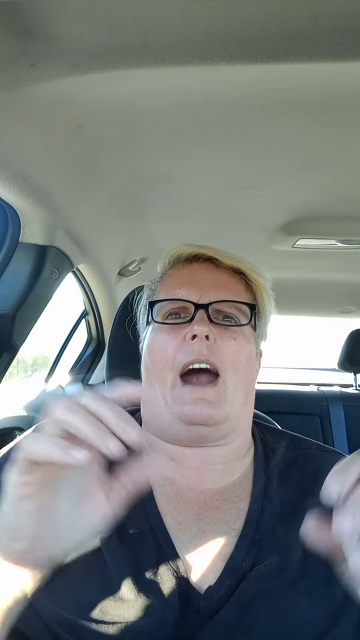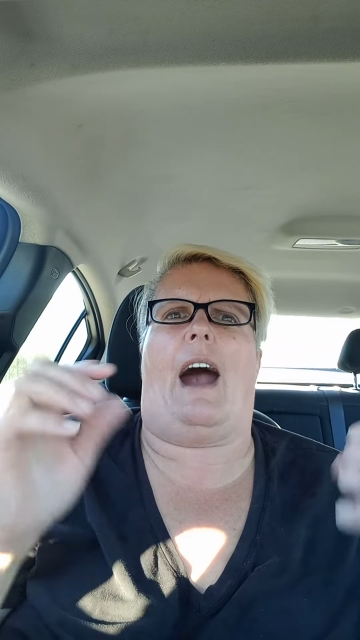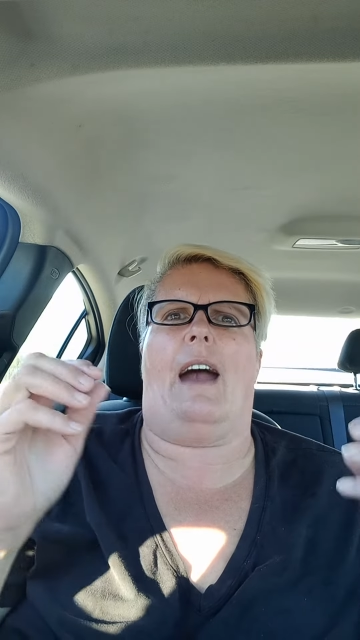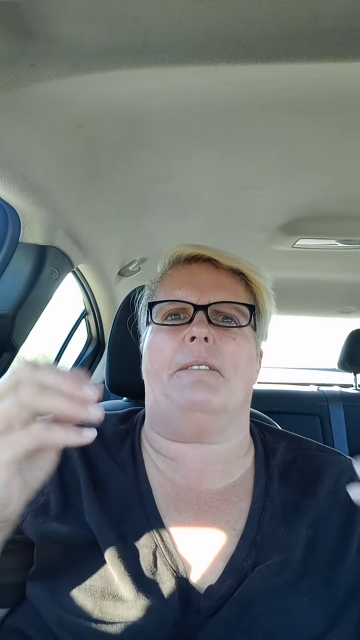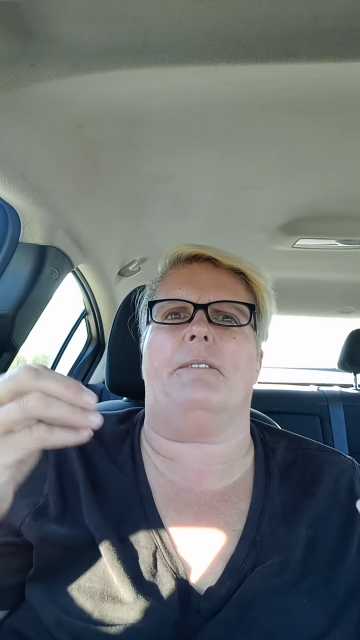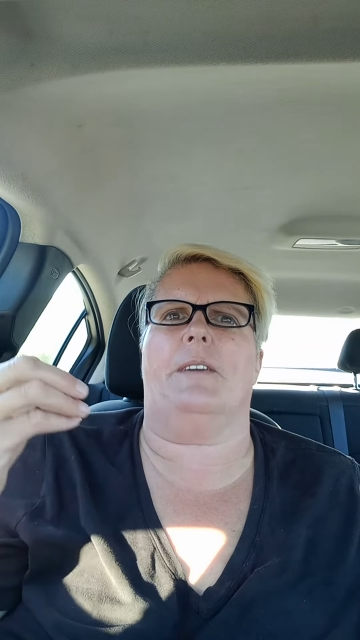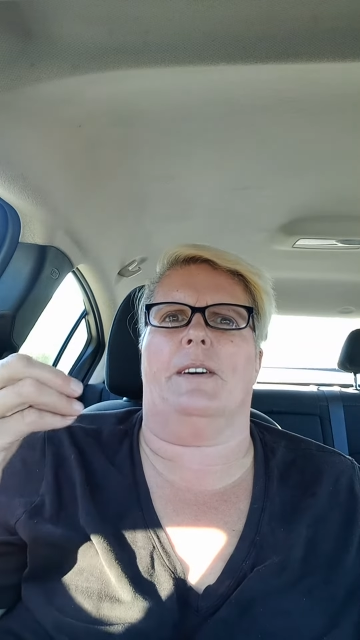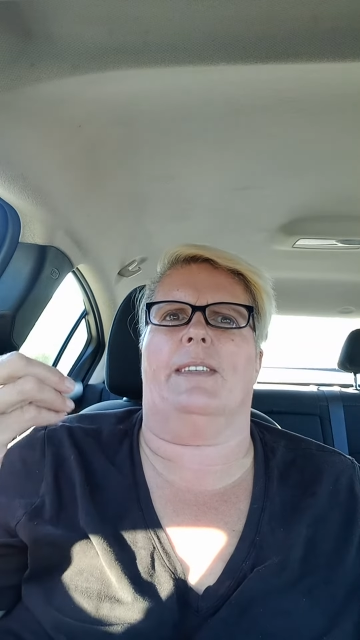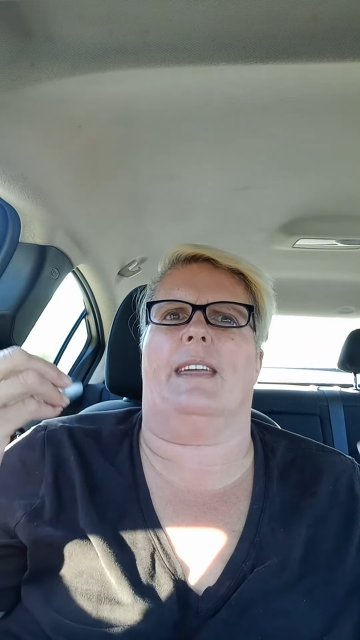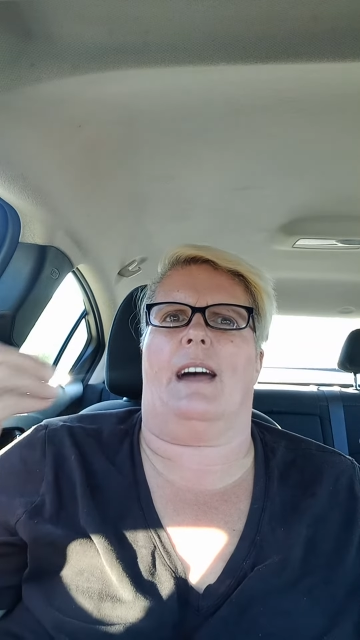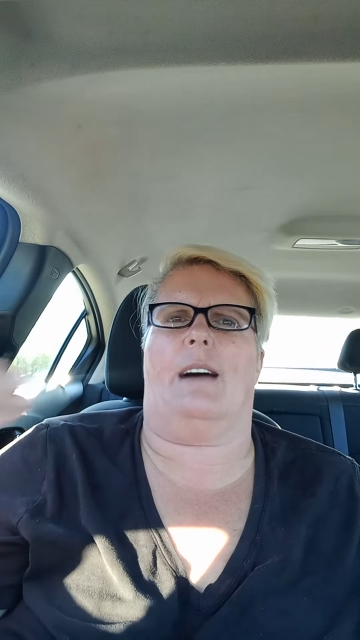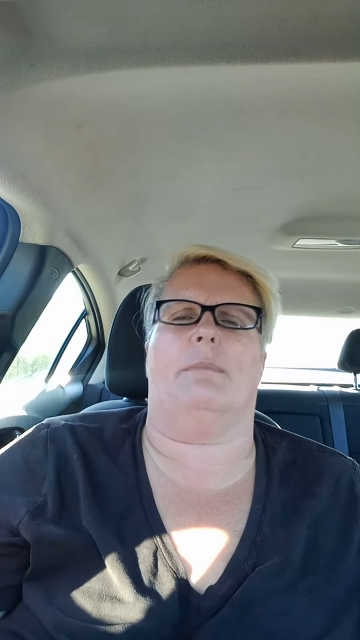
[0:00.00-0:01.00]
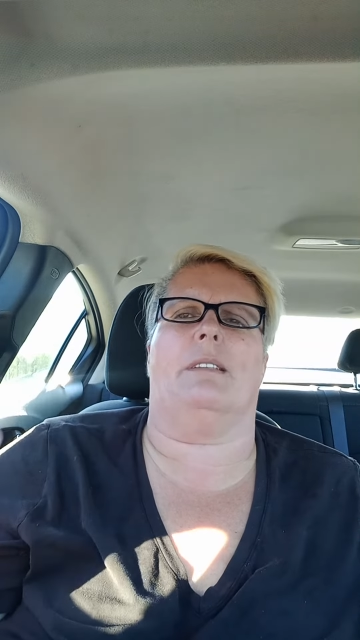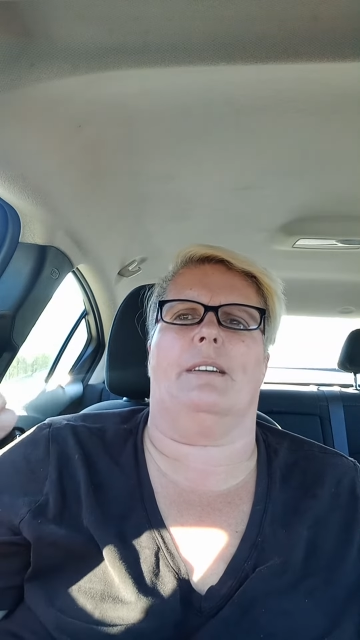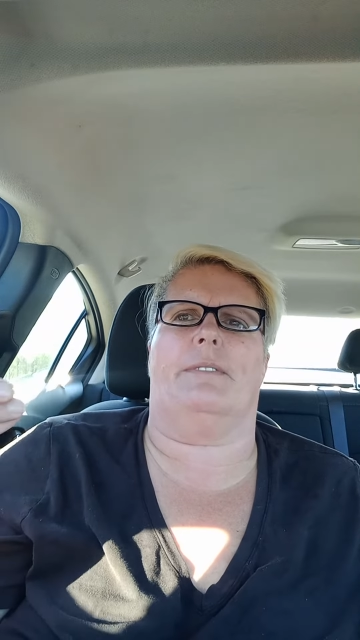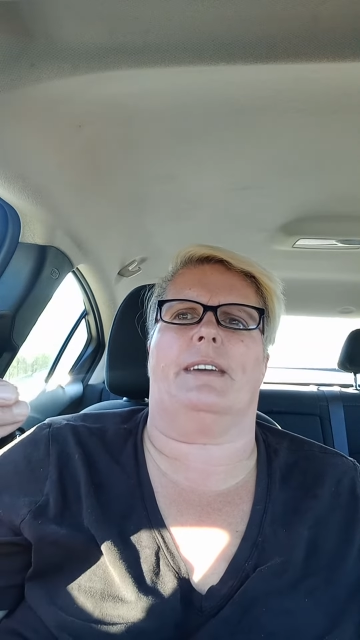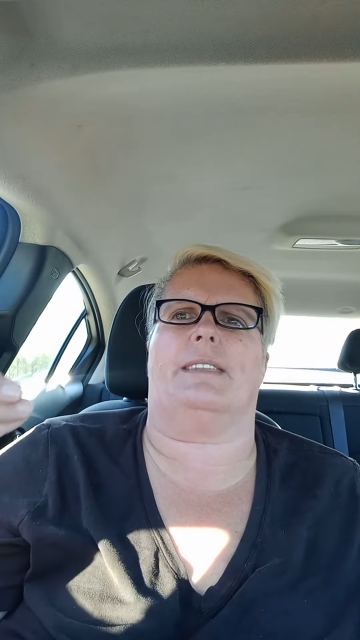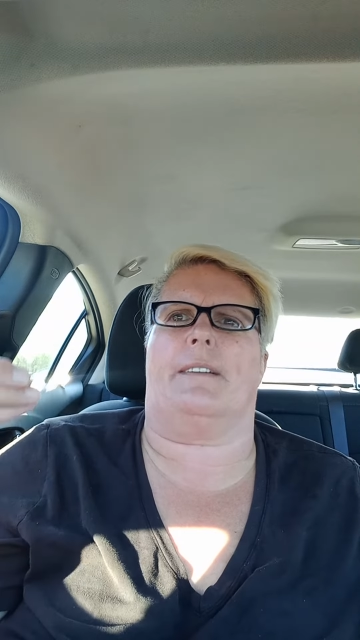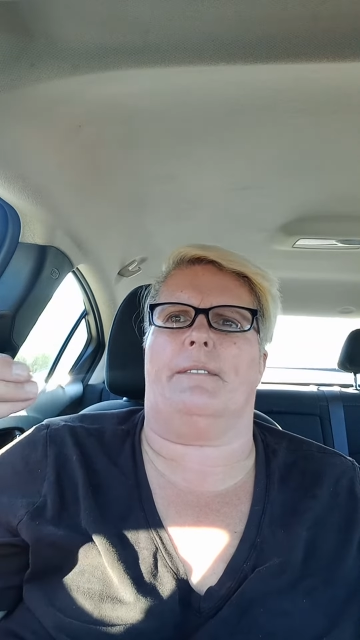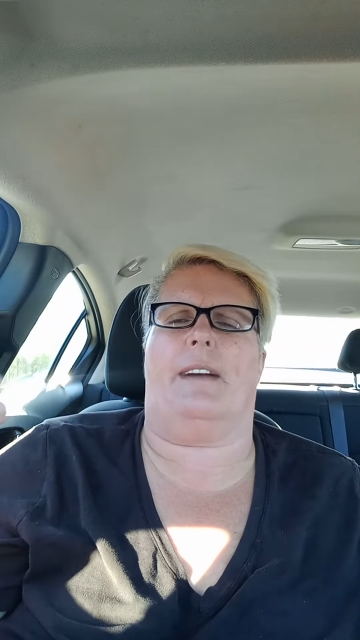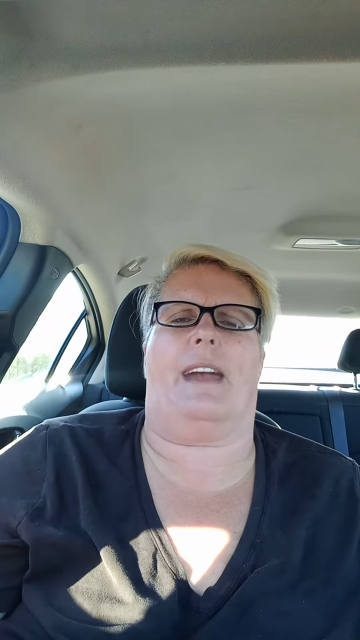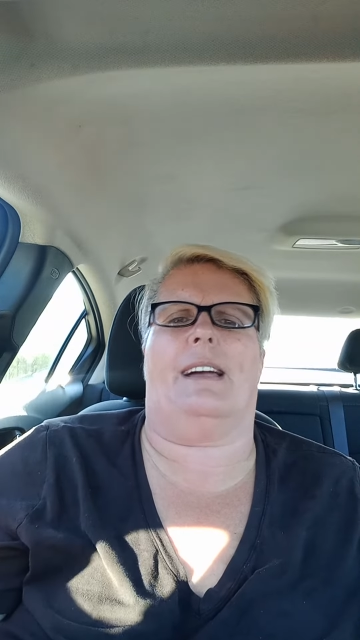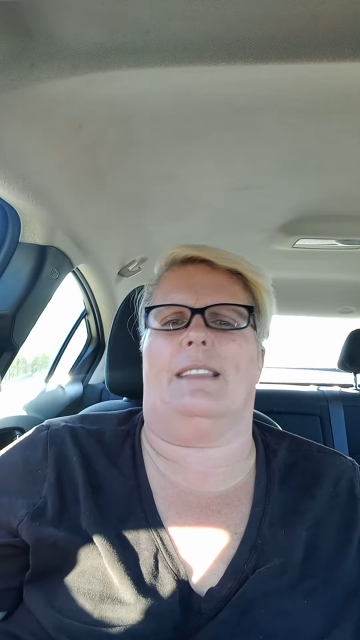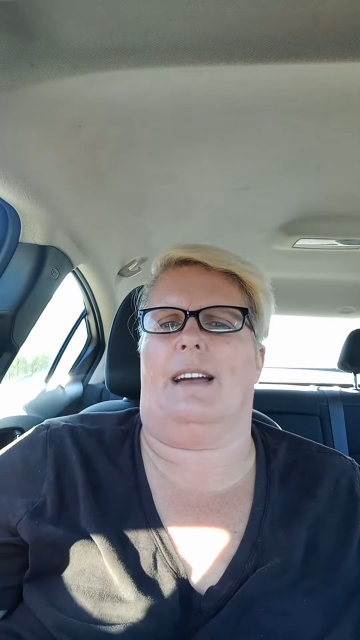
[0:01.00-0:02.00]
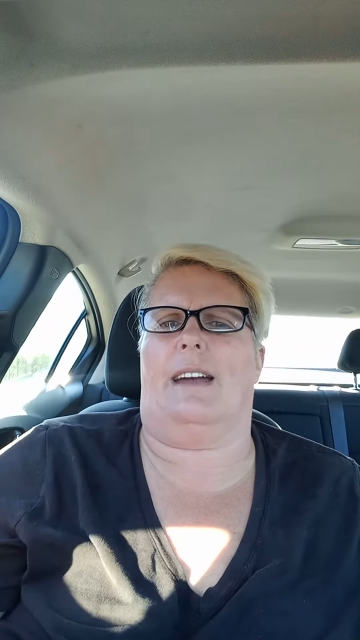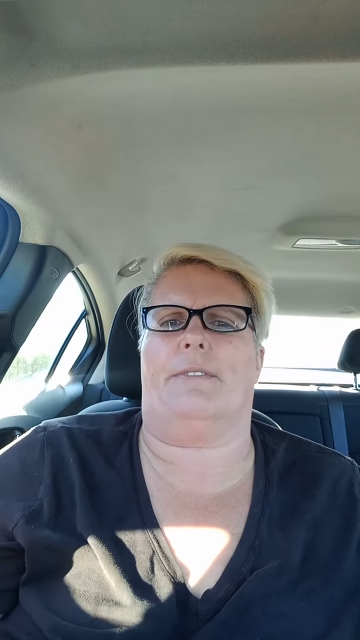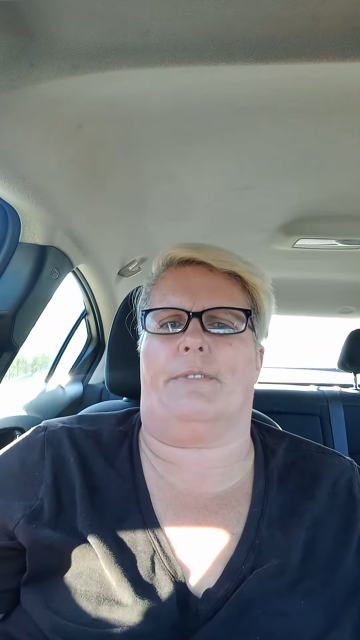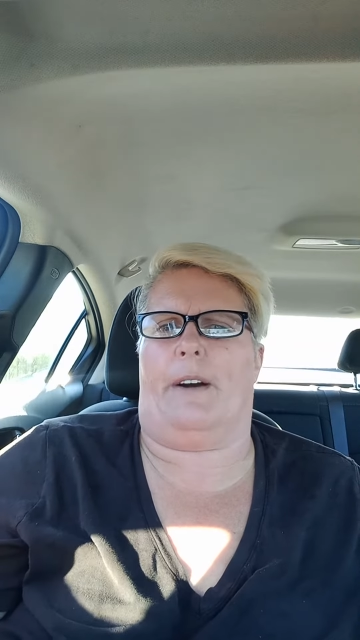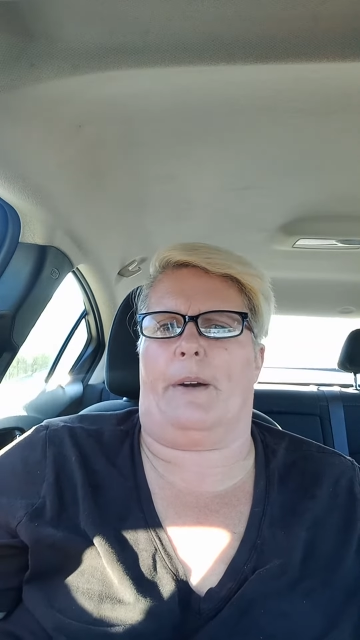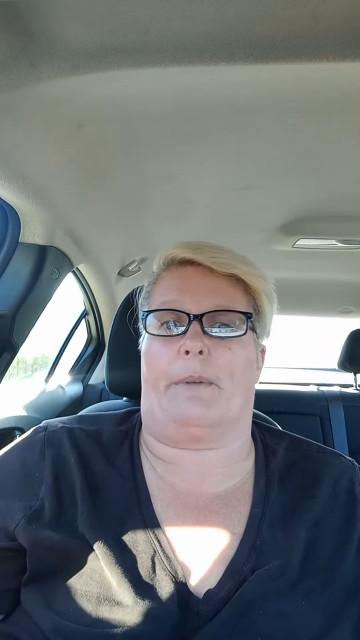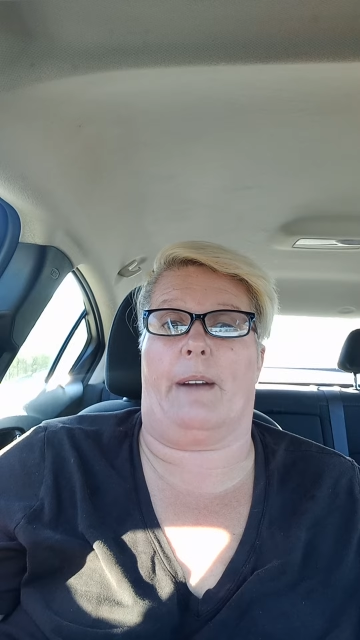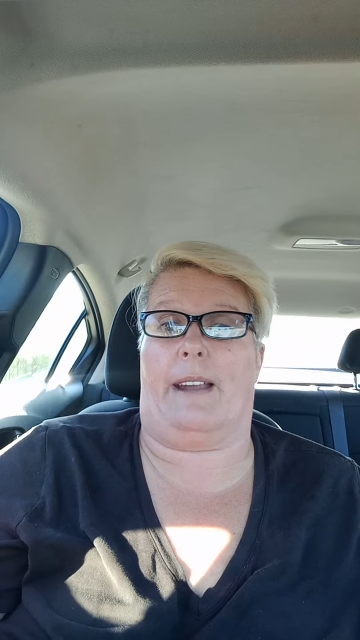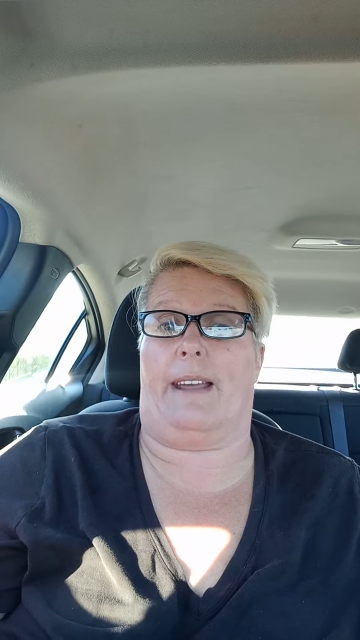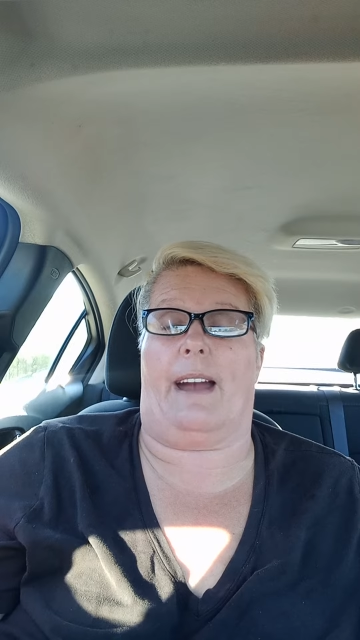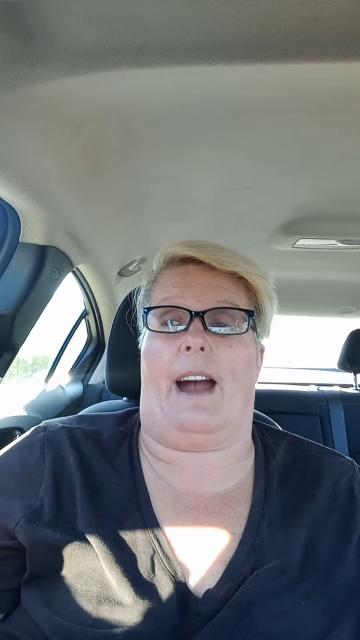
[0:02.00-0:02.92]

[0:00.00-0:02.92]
I feel that I'm living the van life already.